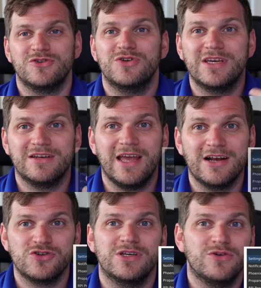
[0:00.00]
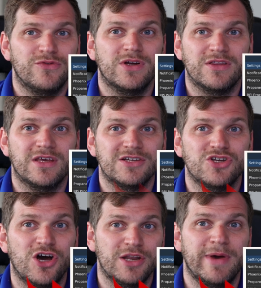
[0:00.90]
So you can actually configure
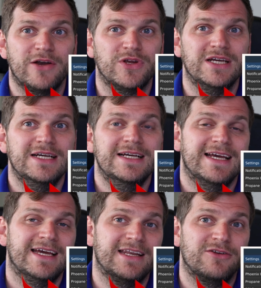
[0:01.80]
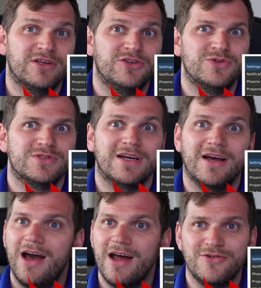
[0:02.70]
things on the battery and then you can use
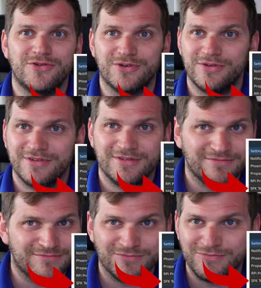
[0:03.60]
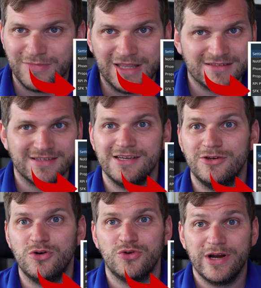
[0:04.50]
other, let's say,
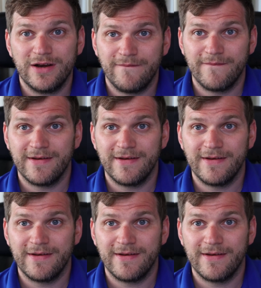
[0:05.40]
node red